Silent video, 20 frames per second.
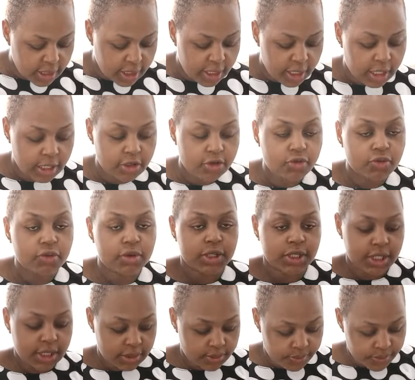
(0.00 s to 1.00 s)
I took
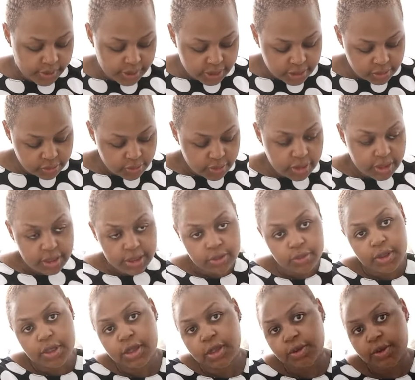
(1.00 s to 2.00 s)
10 piece which is
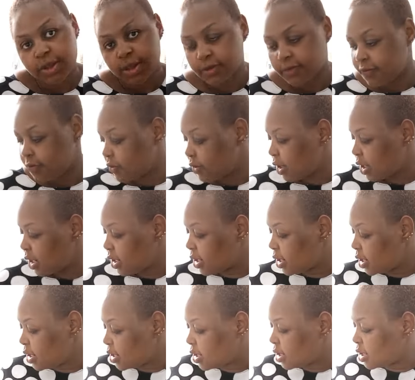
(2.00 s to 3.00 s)

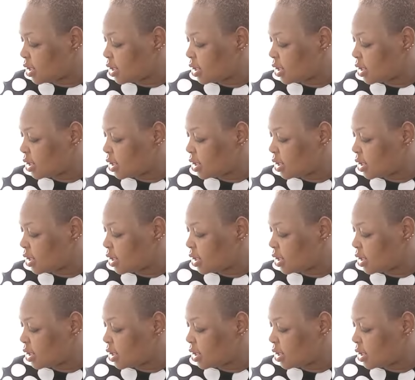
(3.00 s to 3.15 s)
1400